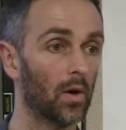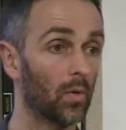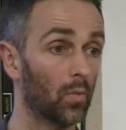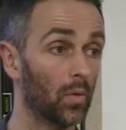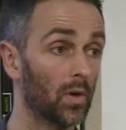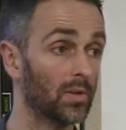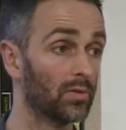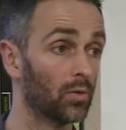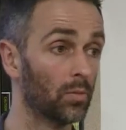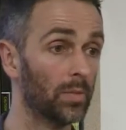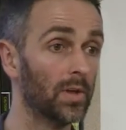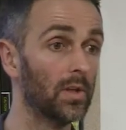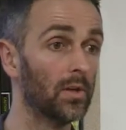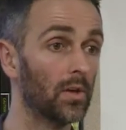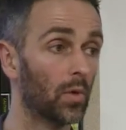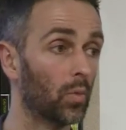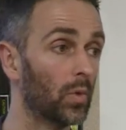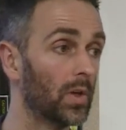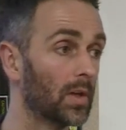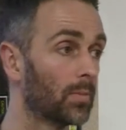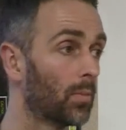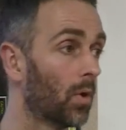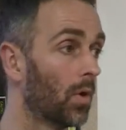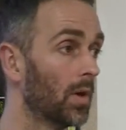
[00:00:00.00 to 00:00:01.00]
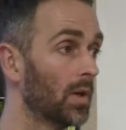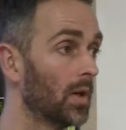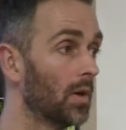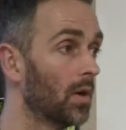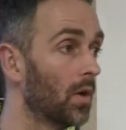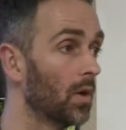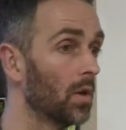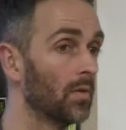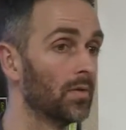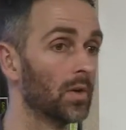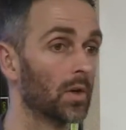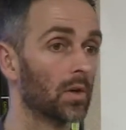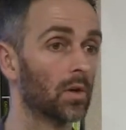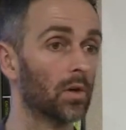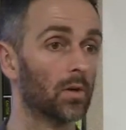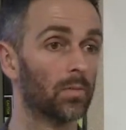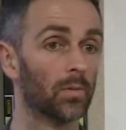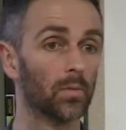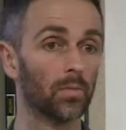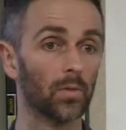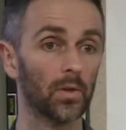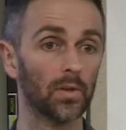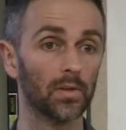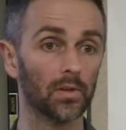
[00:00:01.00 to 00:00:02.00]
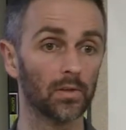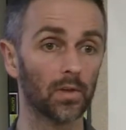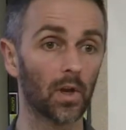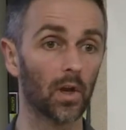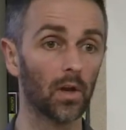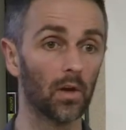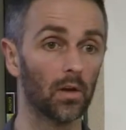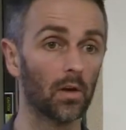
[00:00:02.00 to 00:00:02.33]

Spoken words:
which will be your weak point in all of your copper places?